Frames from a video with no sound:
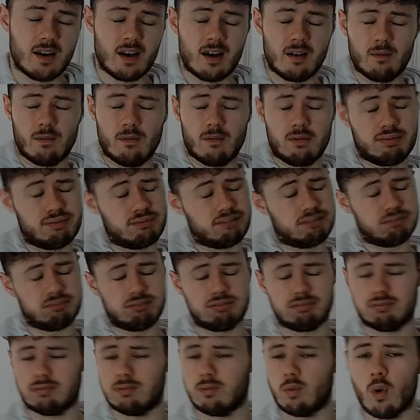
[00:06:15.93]
Oof,
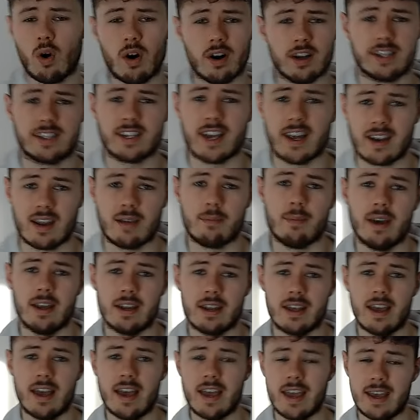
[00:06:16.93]
what a centre mid
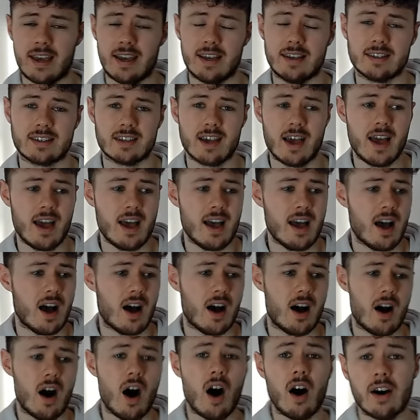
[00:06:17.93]
he is.
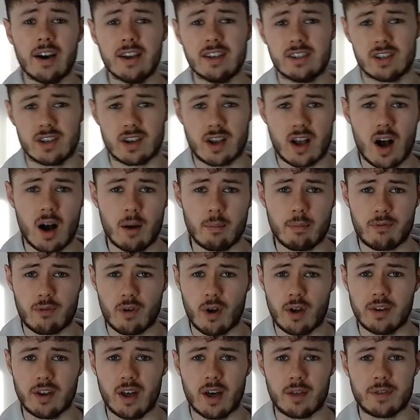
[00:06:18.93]
Isaac up
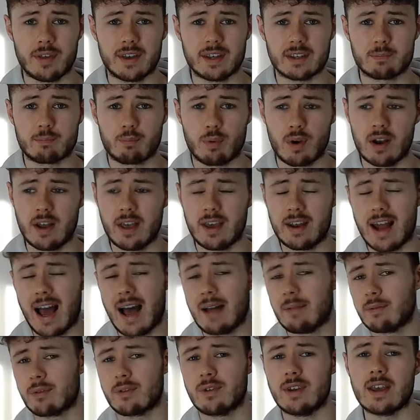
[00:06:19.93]
front I think is brilliant.
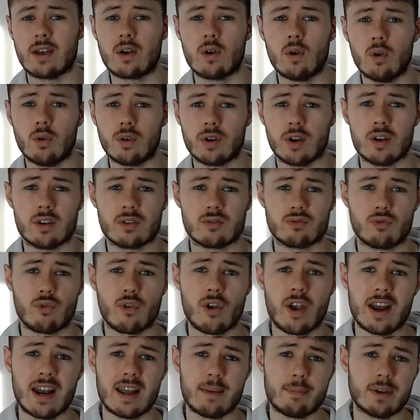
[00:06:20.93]
Anthony Gordon has
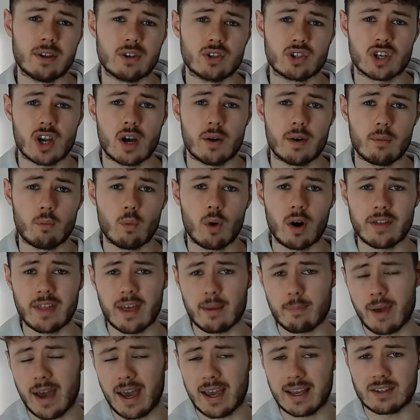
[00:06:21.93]
really been showing why they
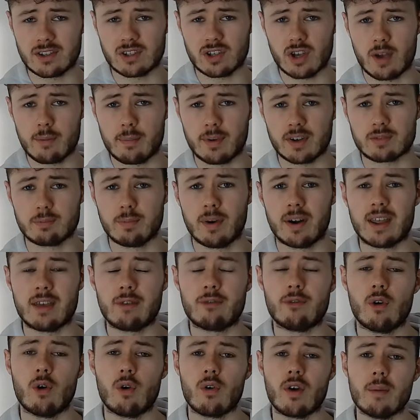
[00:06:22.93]
paid so much money
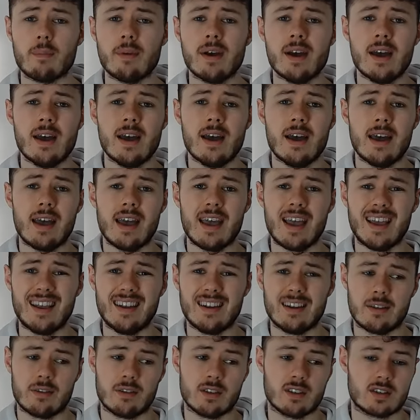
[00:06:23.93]
for him
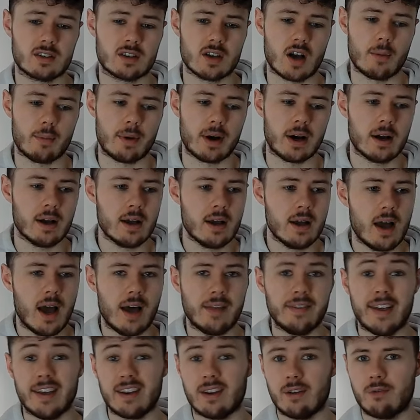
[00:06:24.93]
in the summer,
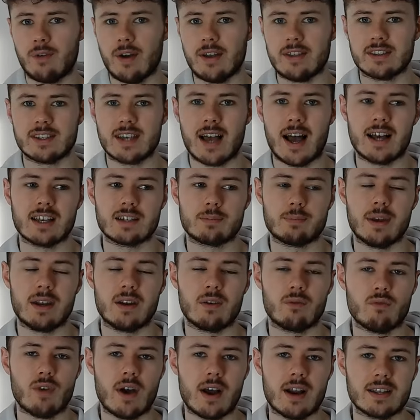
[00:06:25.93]
and their defence has
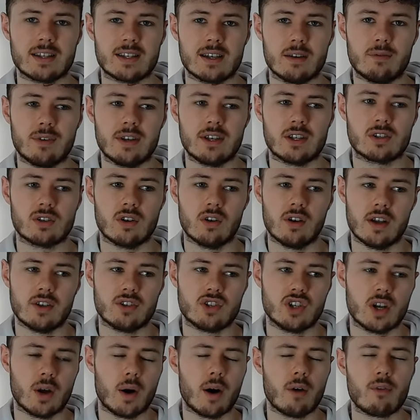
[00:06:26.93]
been relatively solid.
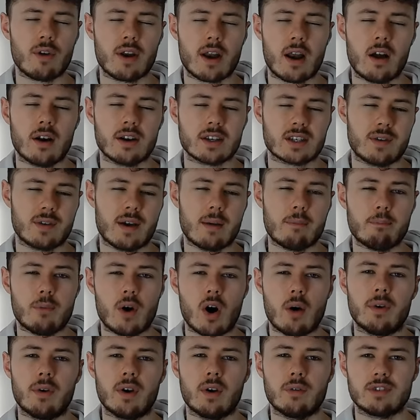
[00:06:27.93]
I really like Sven
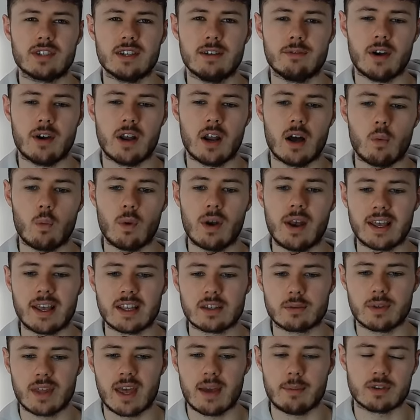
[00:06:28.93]
Botman. Obviously Villa were
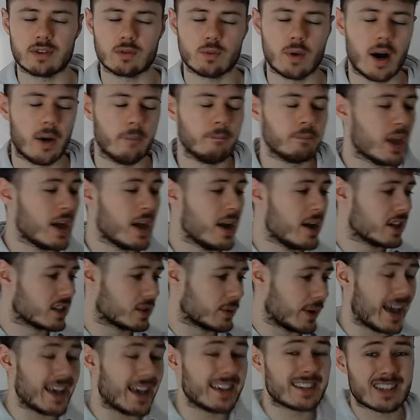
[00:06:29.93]
linked with him as well. So
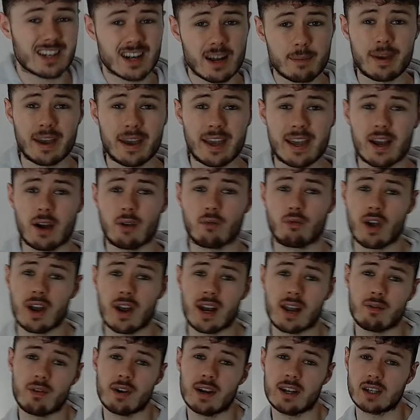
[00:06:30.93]
it is going to be a
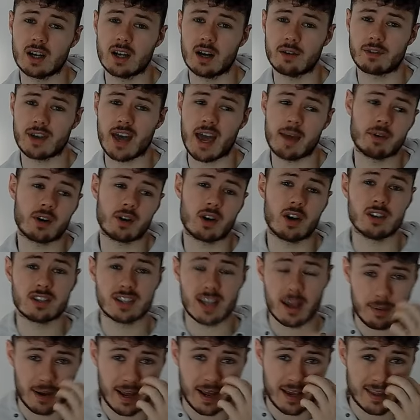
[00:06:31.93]
really, really tough game, and because
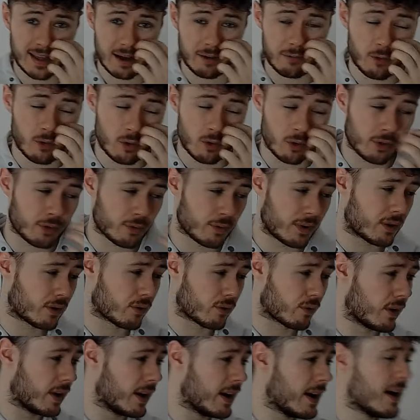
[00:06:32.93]
they play that
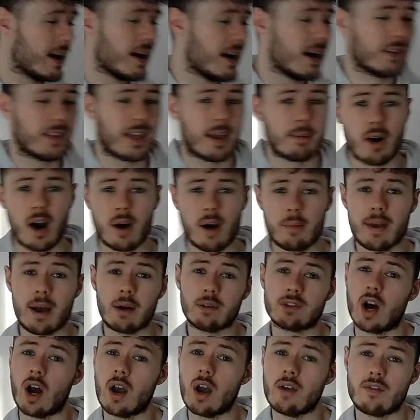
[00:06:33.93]
4-3-3, they might be able
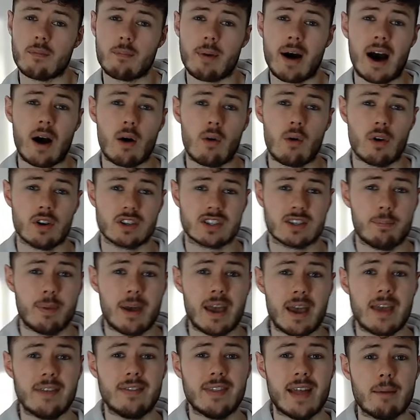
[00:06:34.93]
to overpower us a
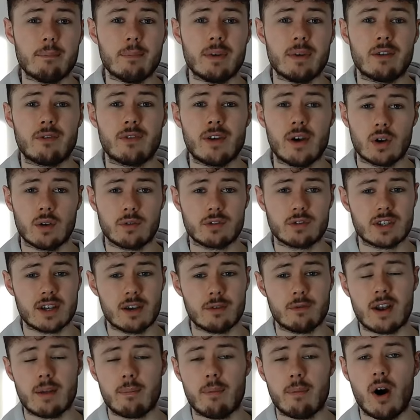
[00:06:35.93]
bit in that midfield. Obviously at
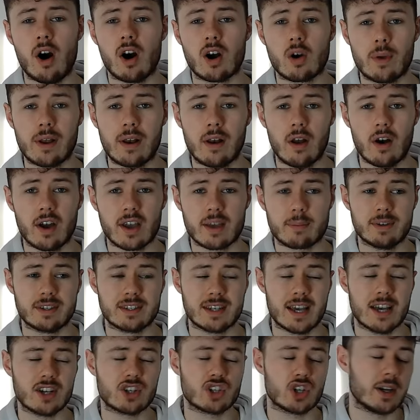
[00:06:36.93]
Villa Park we like
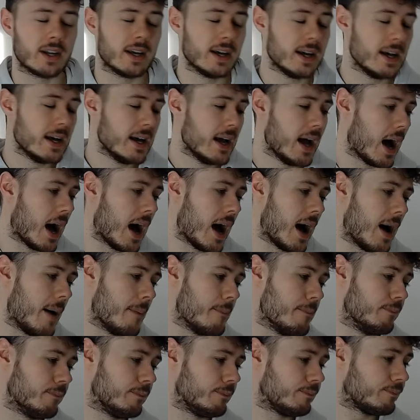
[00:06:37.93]
possession,
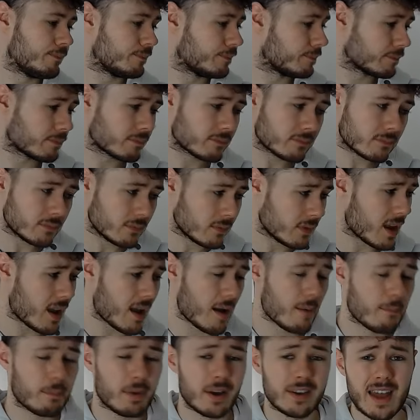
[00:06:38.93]

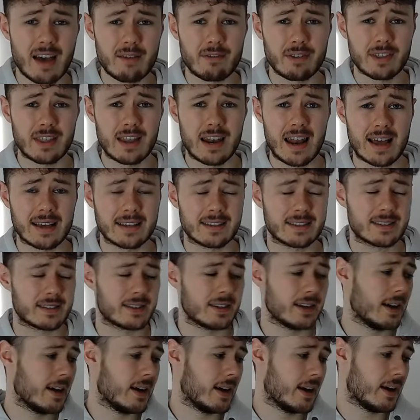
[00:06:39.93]
but
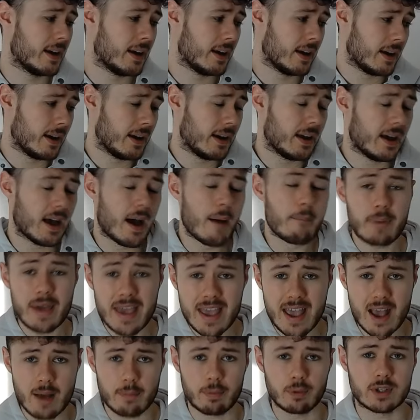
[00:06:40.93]
nevertheless a
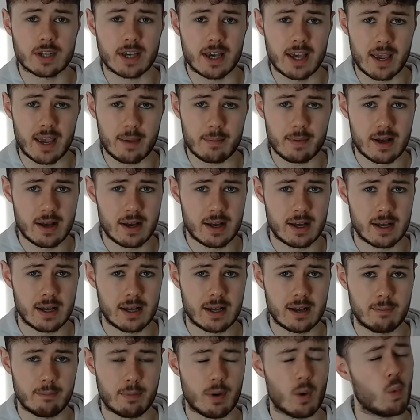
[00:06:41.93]
beatable team,
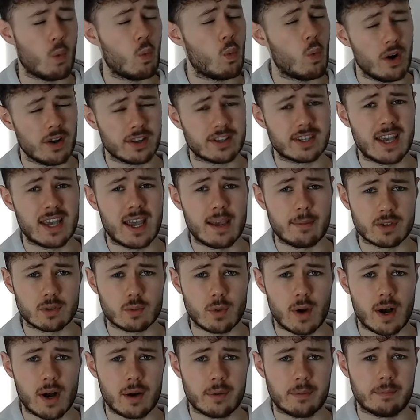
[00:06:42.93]
but what a team as
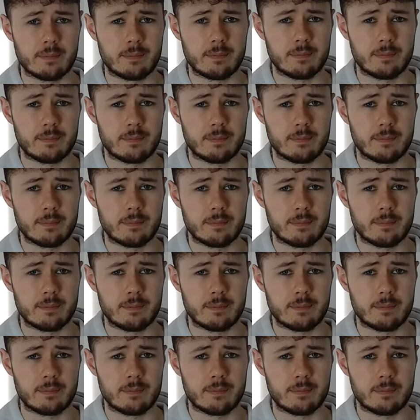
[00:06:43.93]
well.